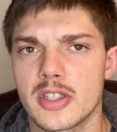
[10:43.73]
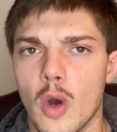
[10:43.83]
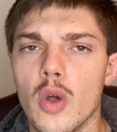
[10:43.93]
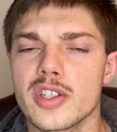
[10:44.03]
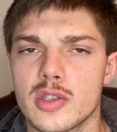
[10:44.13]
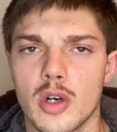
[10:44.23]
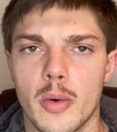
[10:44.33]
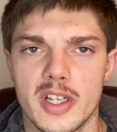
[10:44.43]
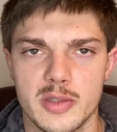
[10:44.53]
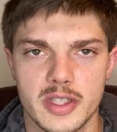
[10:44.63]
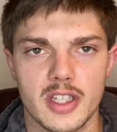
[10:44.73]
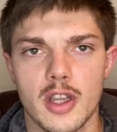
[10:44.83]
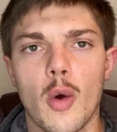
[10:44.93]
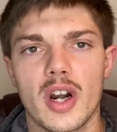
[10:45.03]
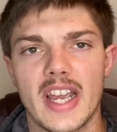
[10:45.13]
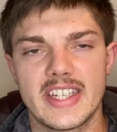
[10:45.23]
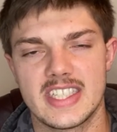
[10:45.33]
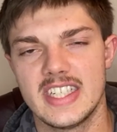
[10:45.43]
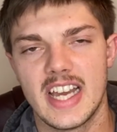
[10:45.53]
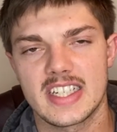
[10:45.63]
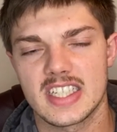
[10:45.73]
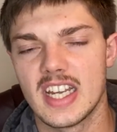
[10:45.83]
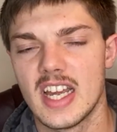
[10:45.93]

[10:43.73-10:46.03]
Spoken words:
the old school ones with the lowercase EX,